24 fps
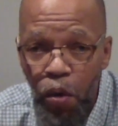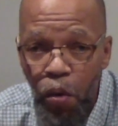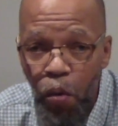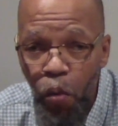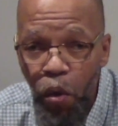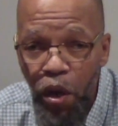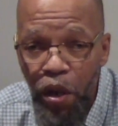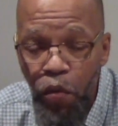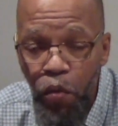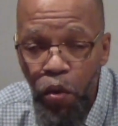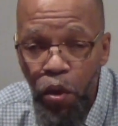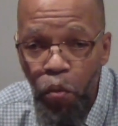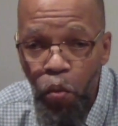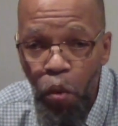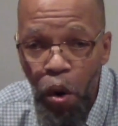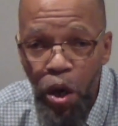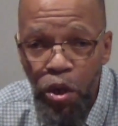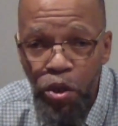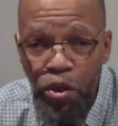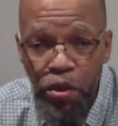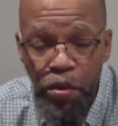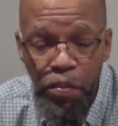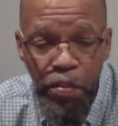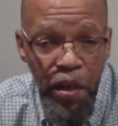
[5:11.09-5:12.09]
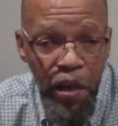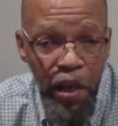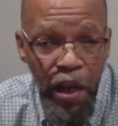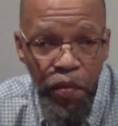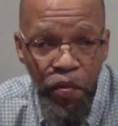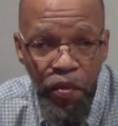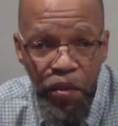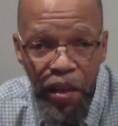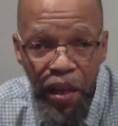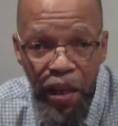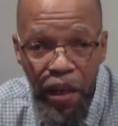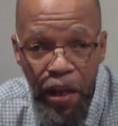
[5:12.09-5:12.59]
with, with worship and
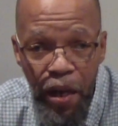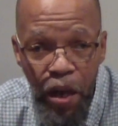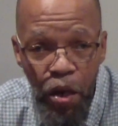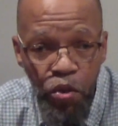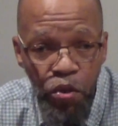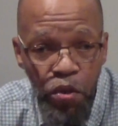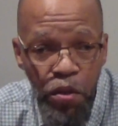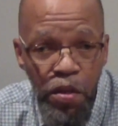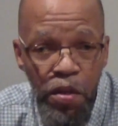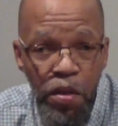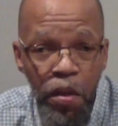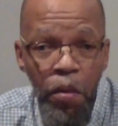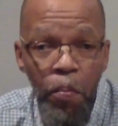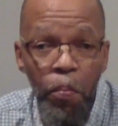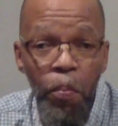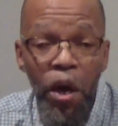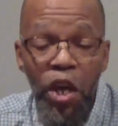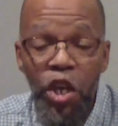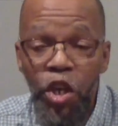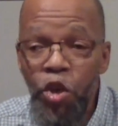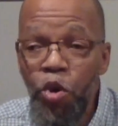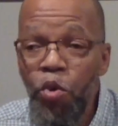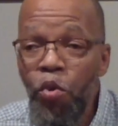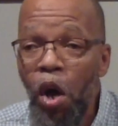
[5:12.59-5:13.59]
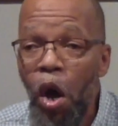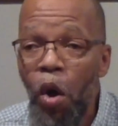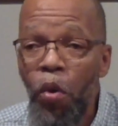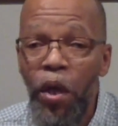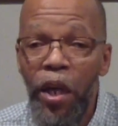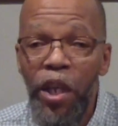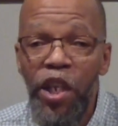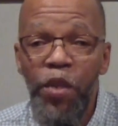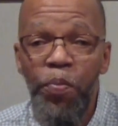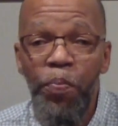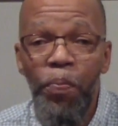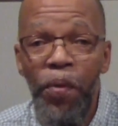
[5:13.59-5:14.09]
everything else, but you don't
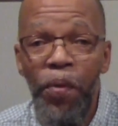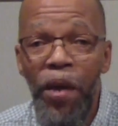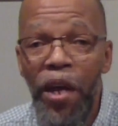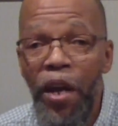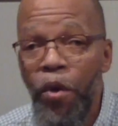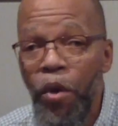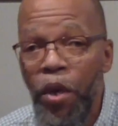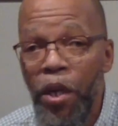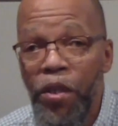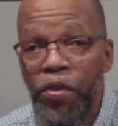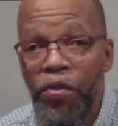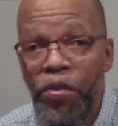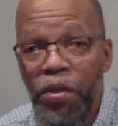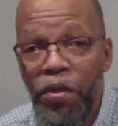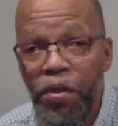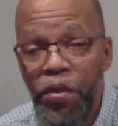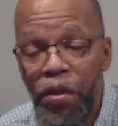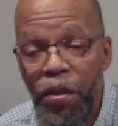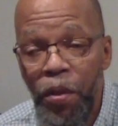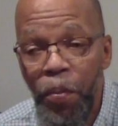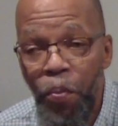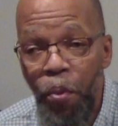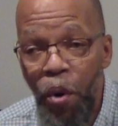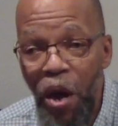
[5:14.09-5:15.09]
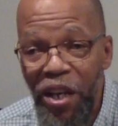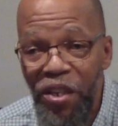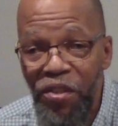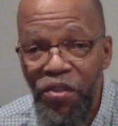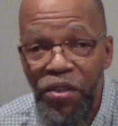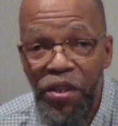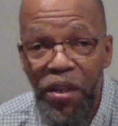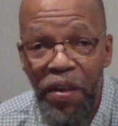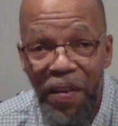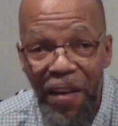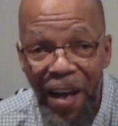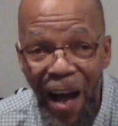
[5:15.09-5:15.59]
experience the
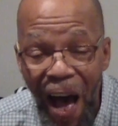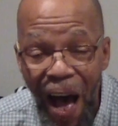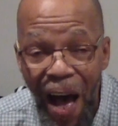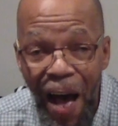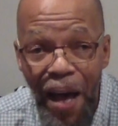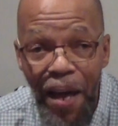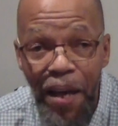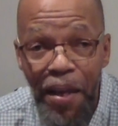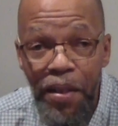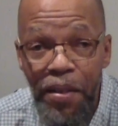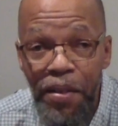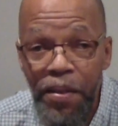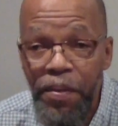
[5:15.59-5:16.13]
presence of God,